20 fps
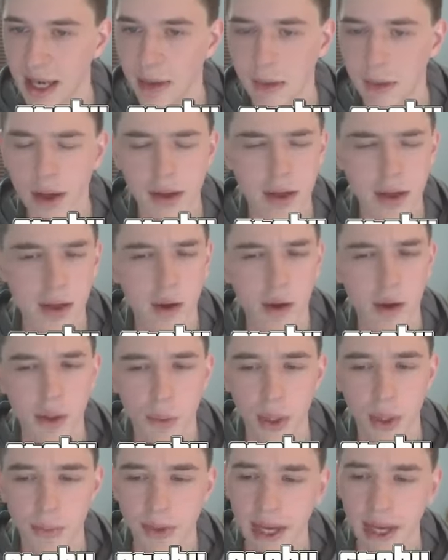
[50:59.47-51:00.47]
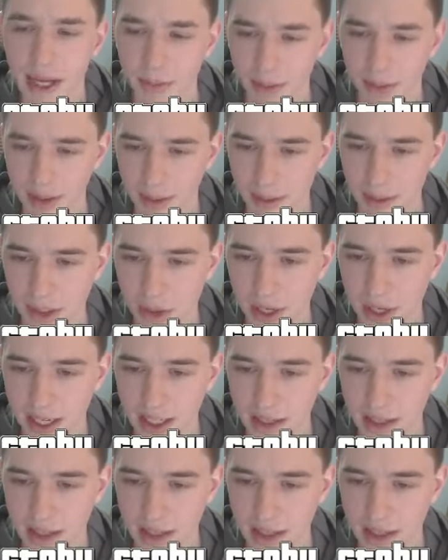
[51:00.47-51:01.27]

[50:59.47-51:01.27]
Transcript: I'm not going to go all the way back, but let me try to